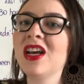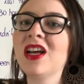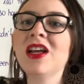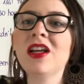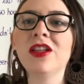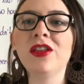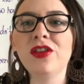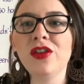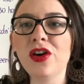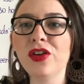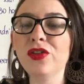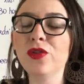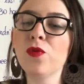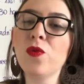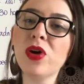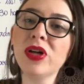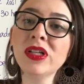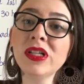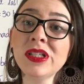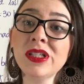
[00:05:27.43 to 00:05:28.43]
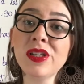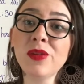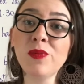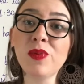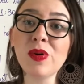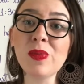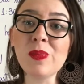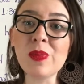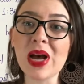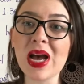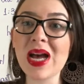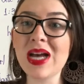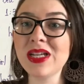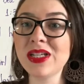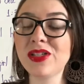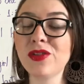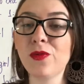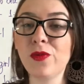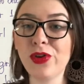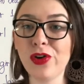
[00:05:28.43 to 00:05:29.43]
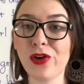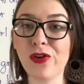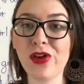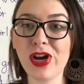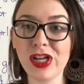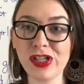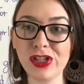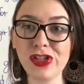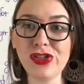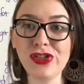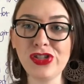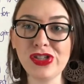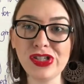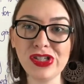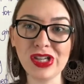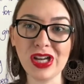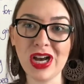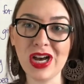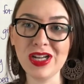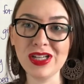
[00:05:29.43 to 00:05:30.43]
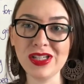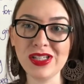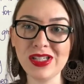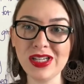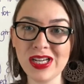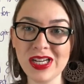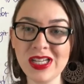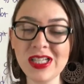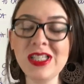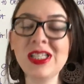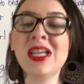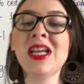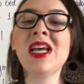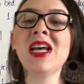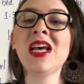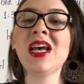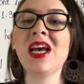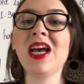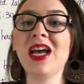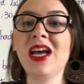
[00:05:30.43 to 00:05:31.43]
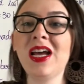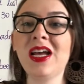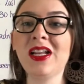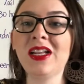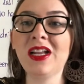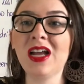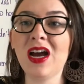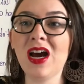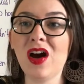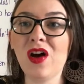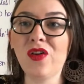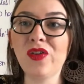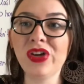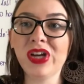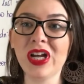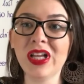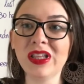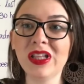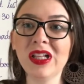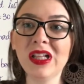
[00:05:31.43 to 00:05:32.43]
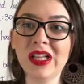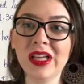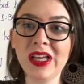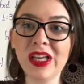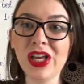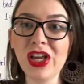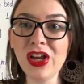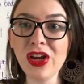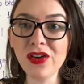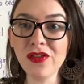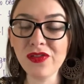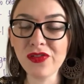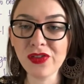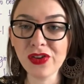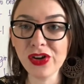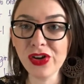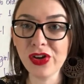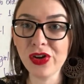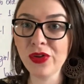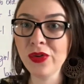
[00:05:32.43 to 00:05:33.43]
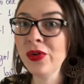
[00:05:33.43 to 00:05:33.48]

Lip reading: The other one is simple past. We already discussed it, and I'll get the link here for you.